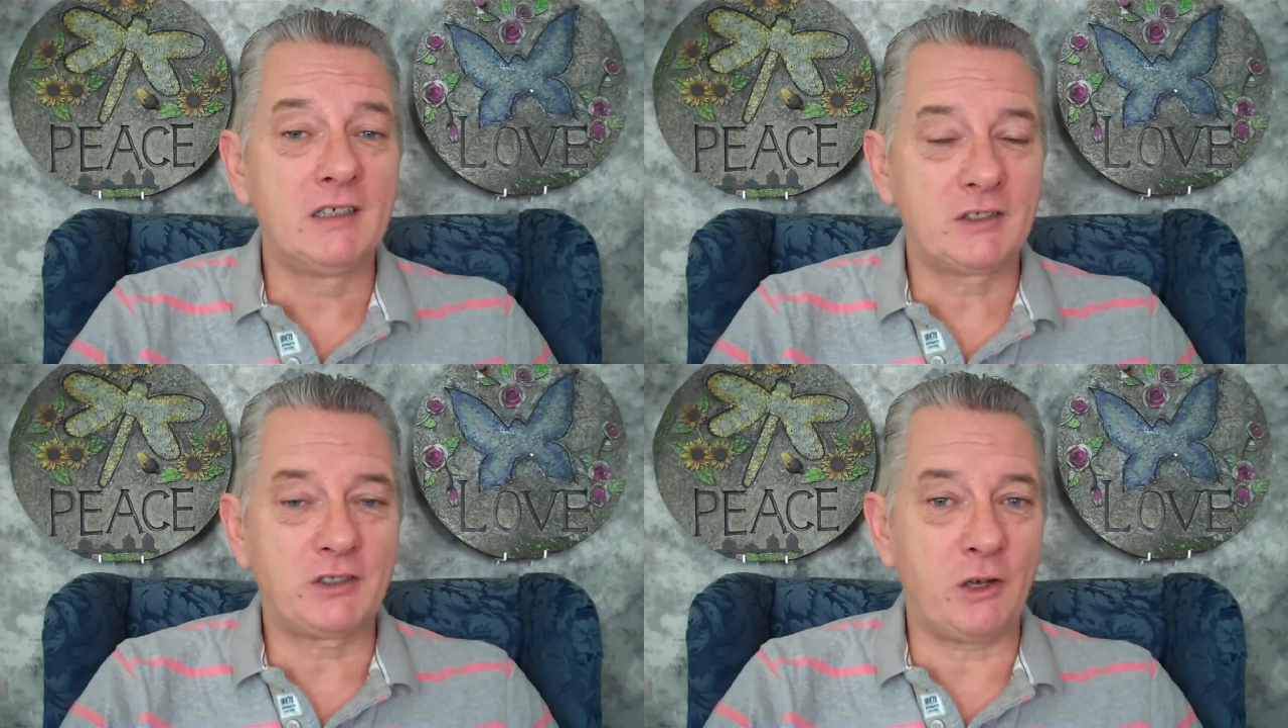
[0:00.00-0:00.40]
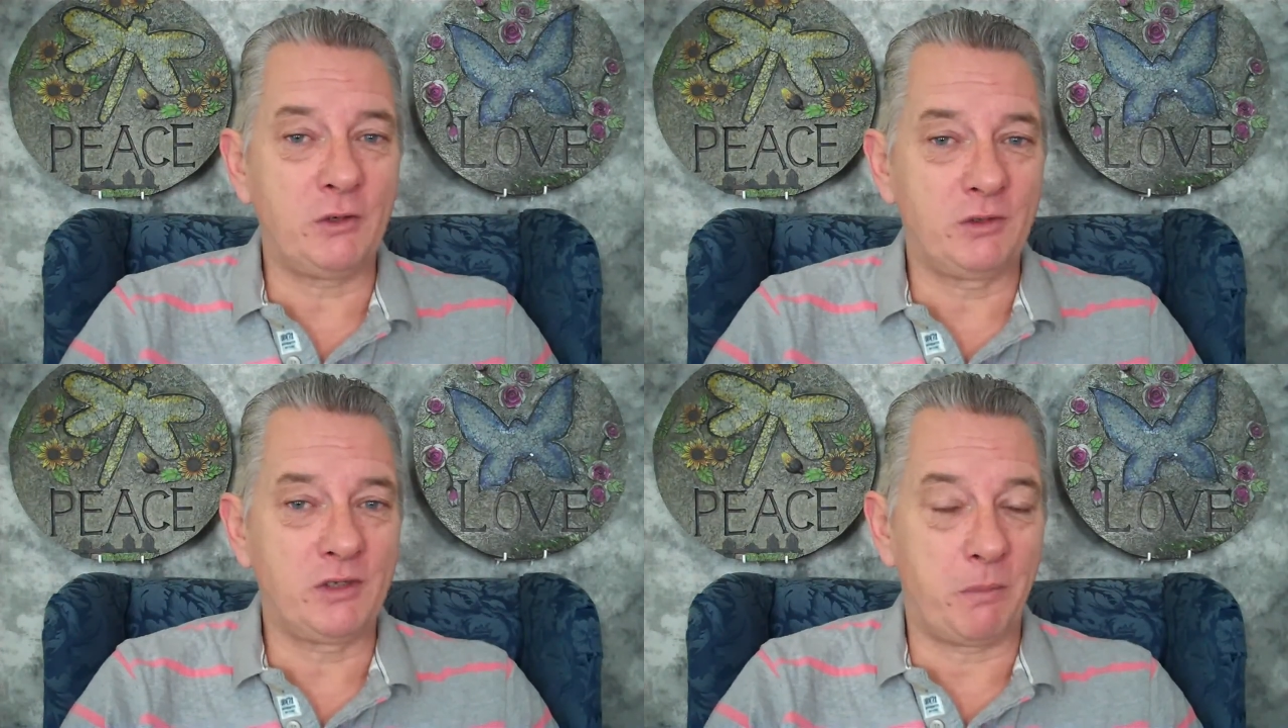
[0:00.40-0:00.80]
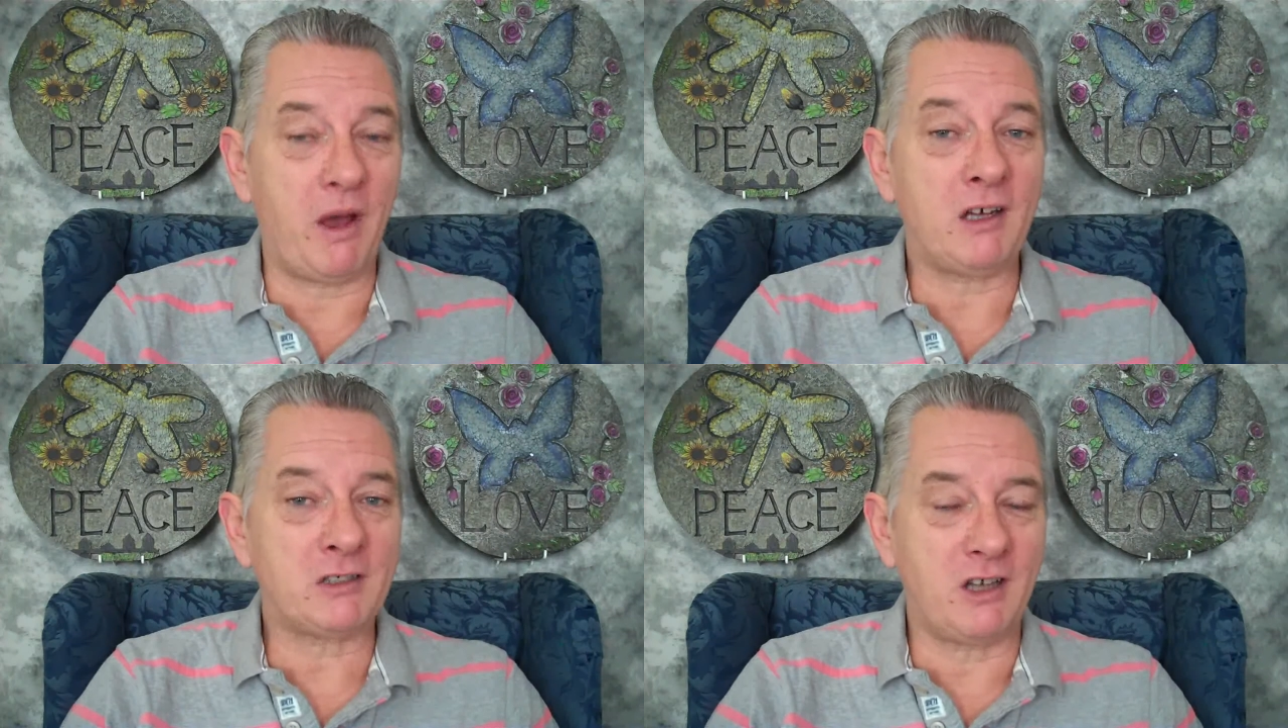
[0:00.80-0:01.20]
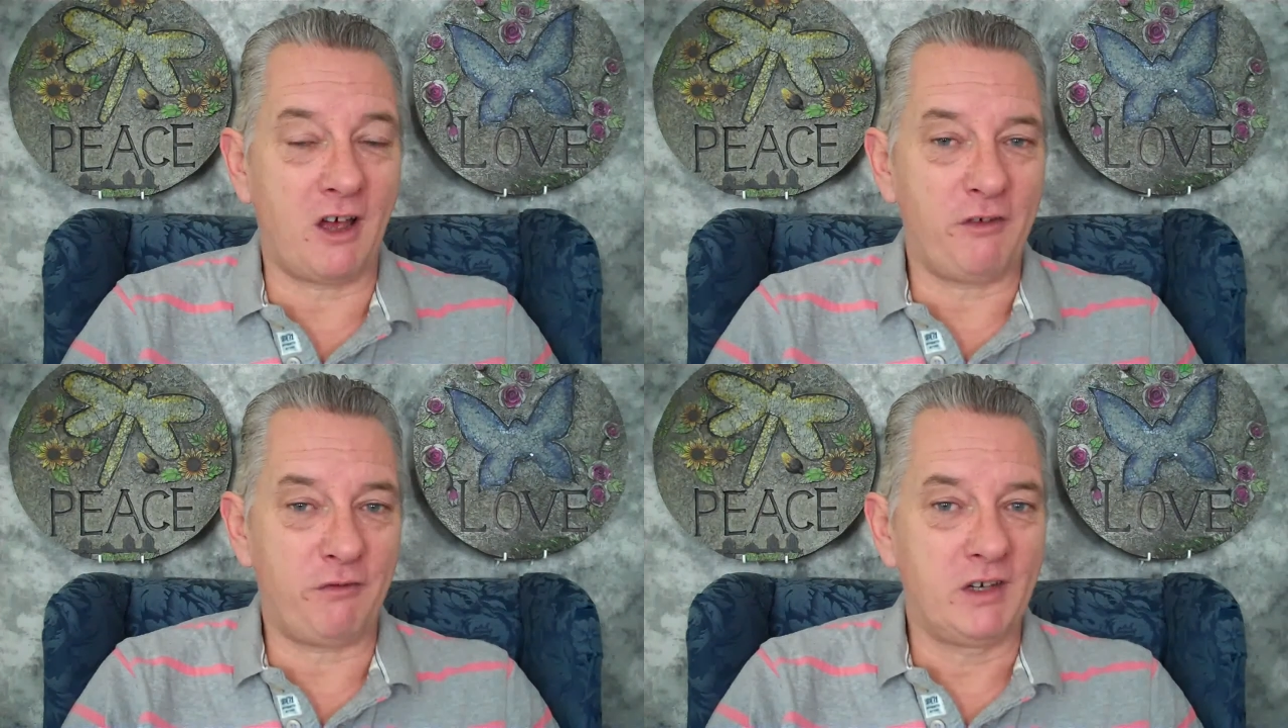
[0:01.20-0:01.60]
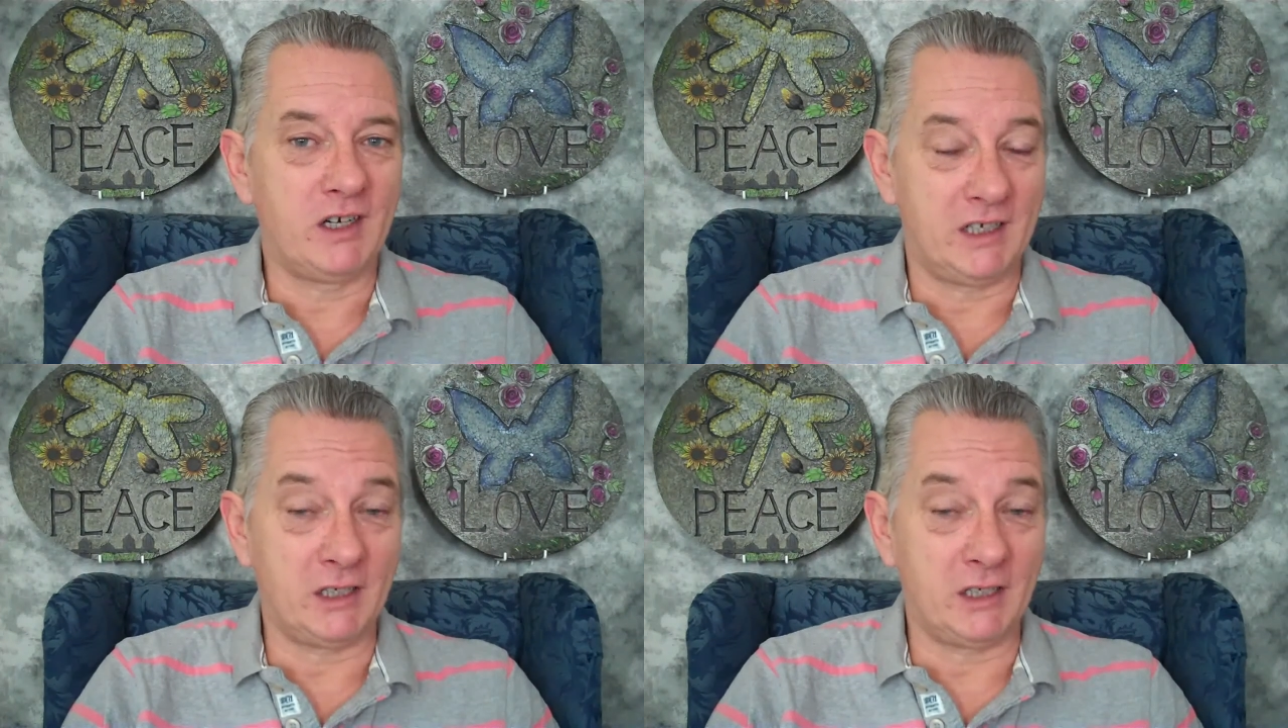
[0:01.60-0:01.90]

So the past life